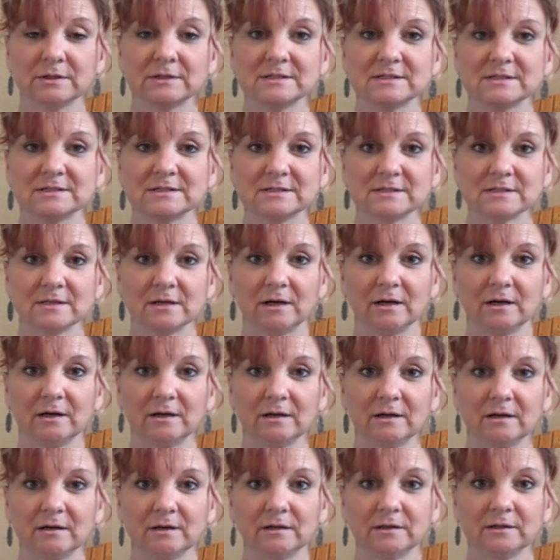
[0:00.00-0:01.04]

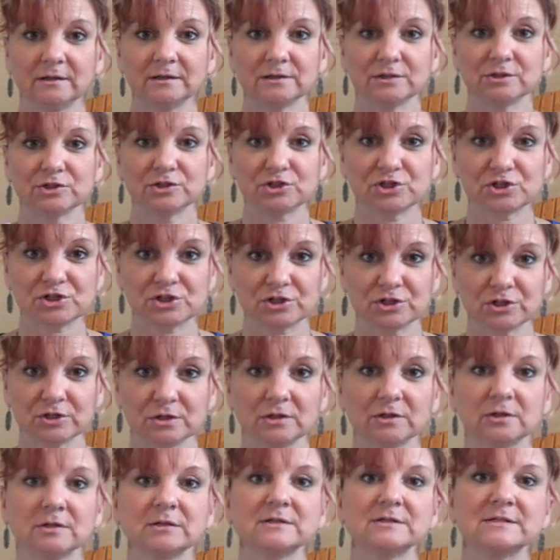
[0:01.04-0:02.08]
Such.
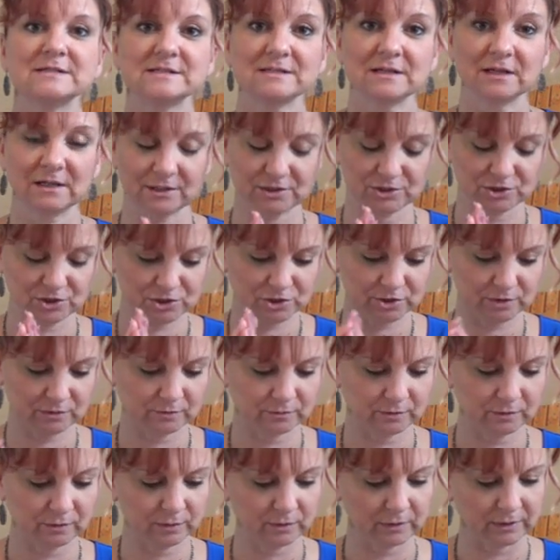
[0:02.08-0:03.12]
Such.
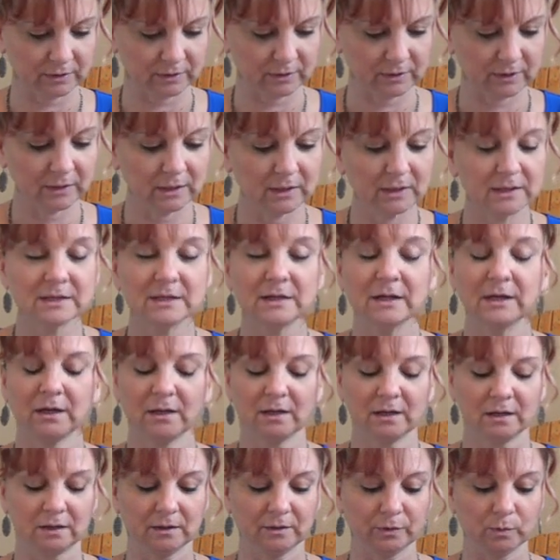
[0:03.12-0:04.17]
Good.
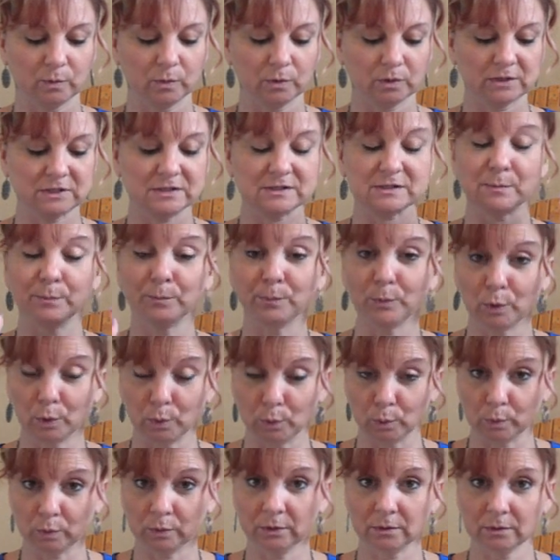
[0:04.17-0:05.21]
The word is
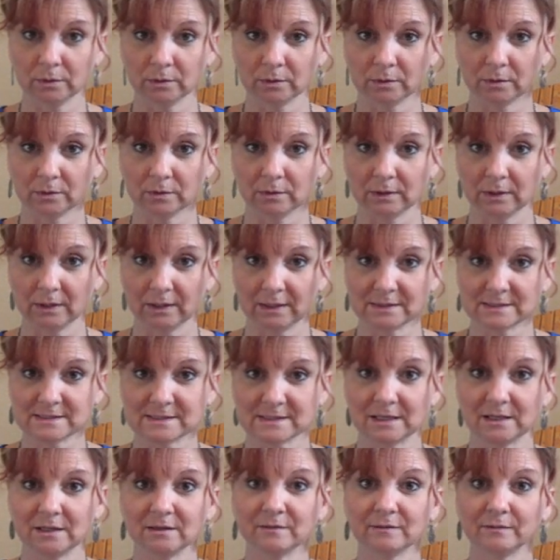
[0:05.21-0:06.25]
moon.
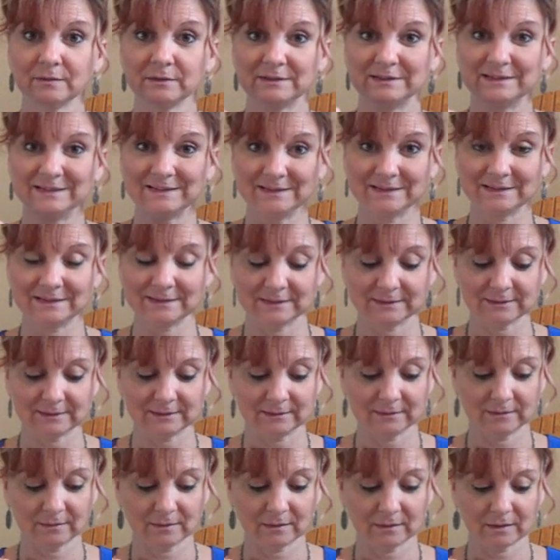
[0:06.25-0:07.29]
Instead
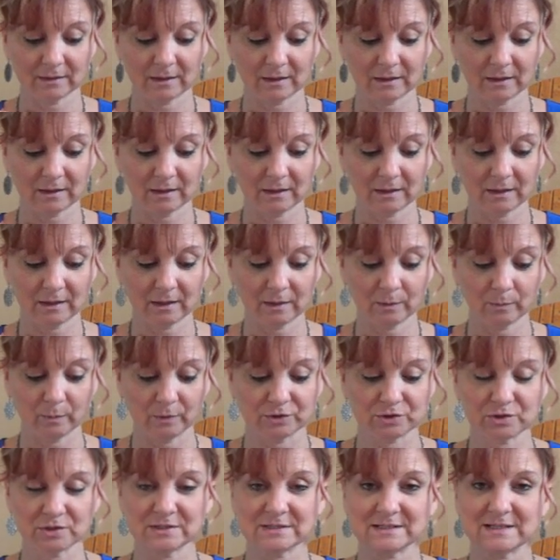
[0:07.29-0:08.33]
of I
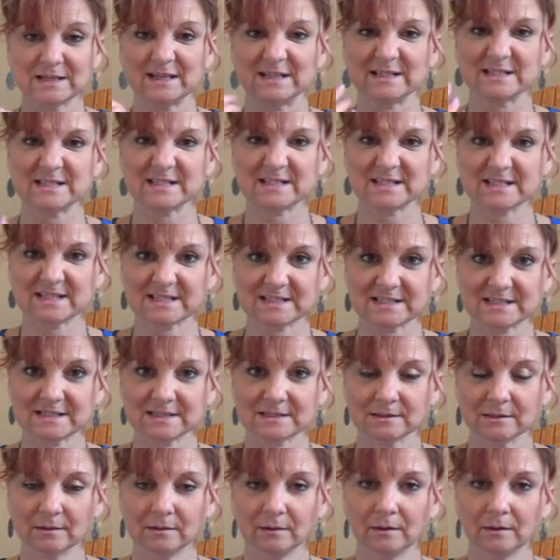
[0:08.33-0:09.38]
want you to say
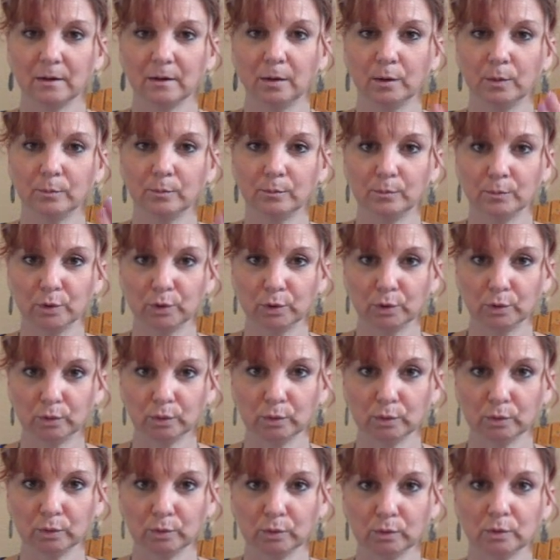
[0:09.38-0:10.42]
s.
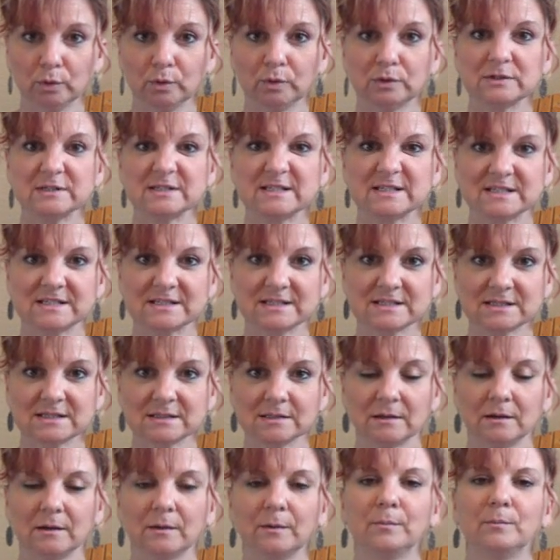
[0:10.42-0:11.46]
Moose.
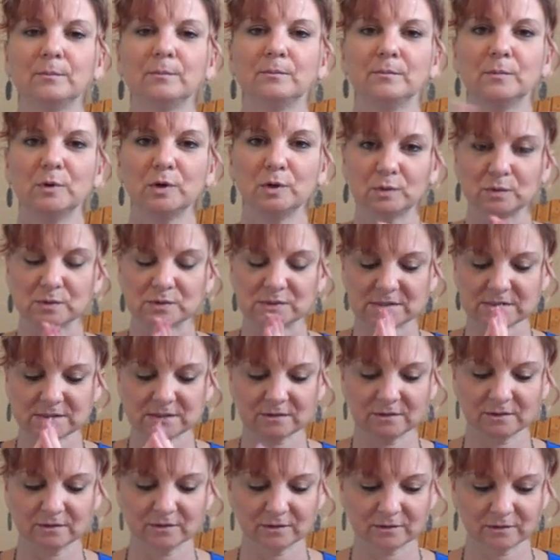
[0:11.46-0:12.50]
Moose.
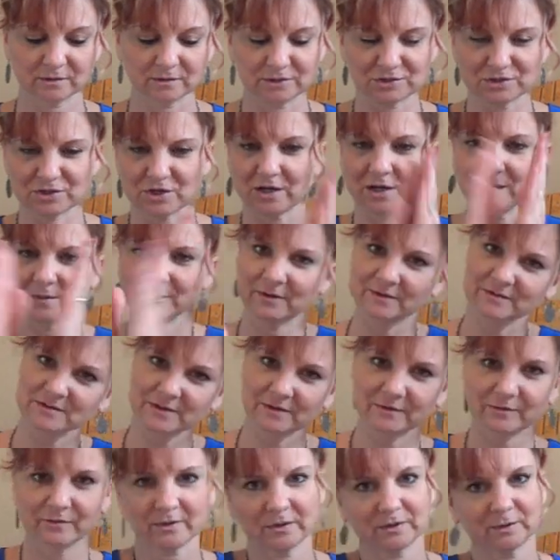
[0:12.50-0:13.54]
Good job. Give
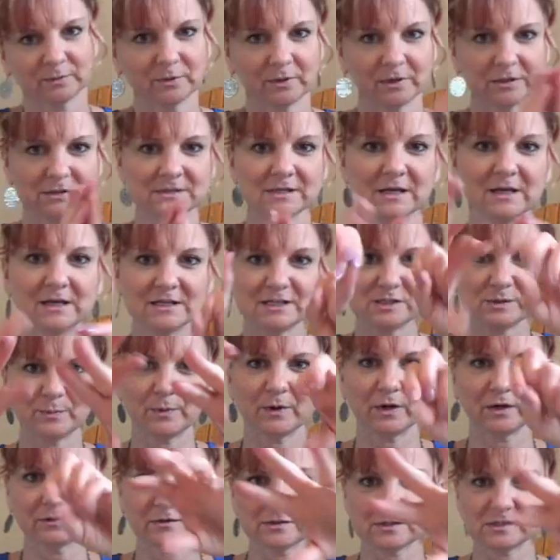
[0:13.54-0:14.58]
yourself a round of applause.
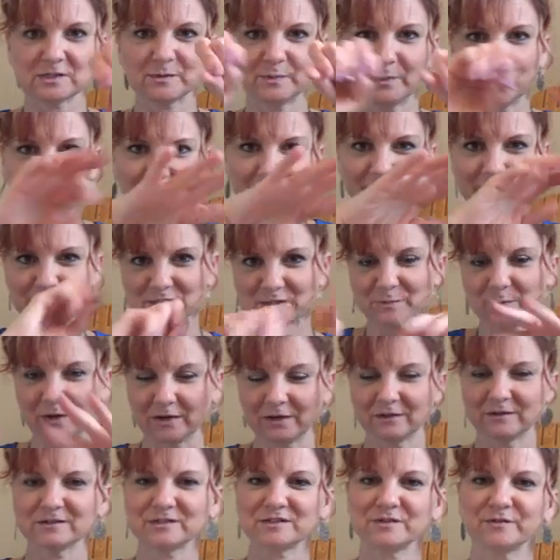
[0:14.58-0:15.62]
Sparkles, sparkles,
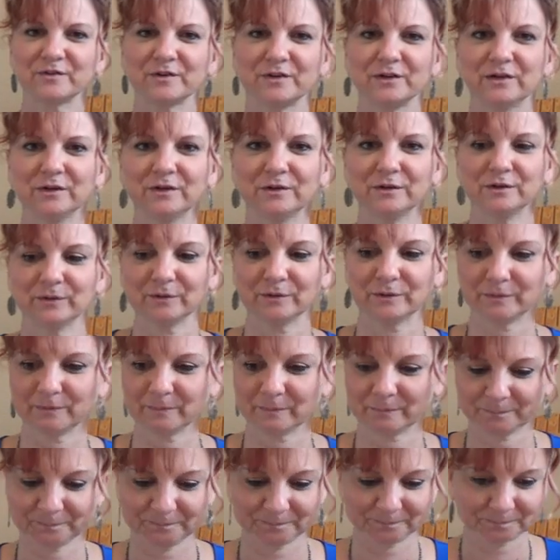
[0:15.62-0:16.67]
sparkles for
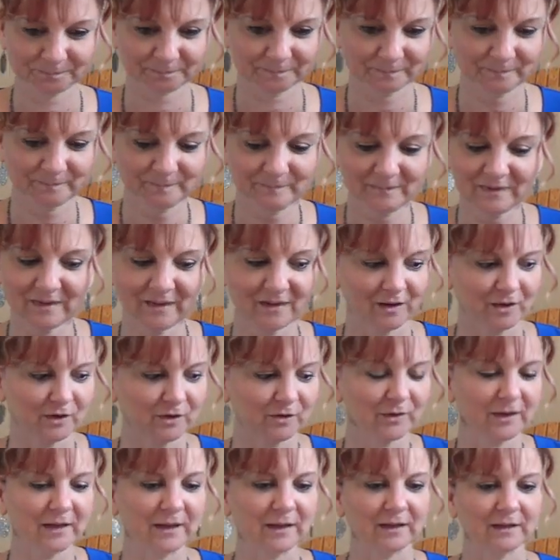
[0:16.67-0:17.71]
you.
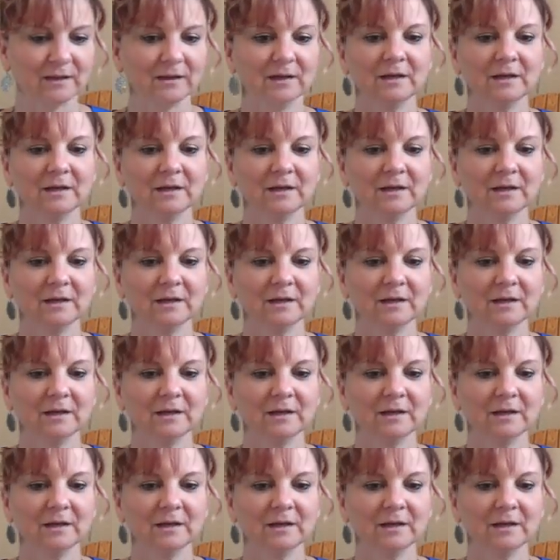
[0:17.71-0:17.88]
Okay.